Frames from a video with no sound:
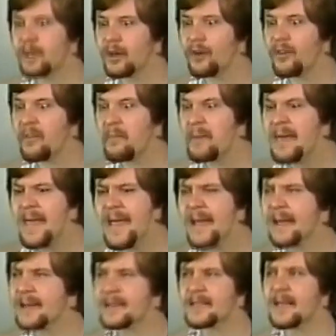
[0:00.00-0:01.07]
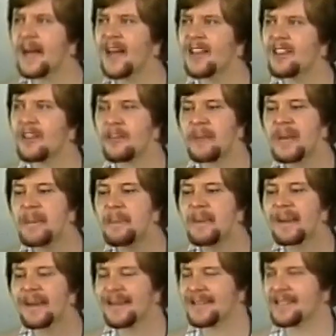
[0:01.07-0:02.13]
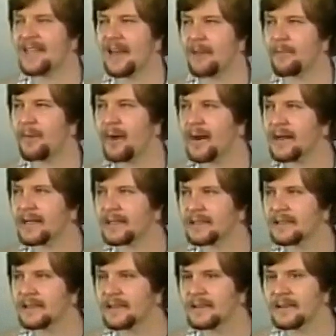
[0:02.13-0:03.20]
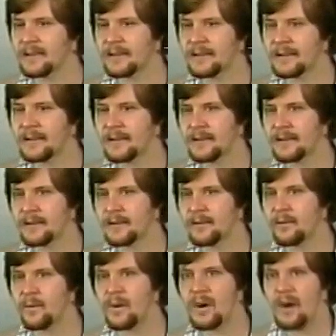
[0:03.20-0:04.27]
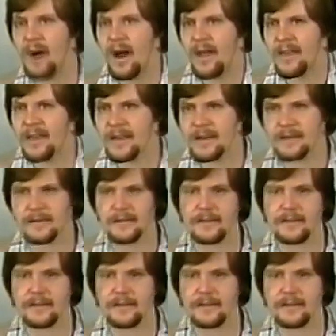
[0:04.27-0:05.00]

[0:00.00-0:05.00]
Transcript: you know, the being inside that, that manipulates that brain? Where are they?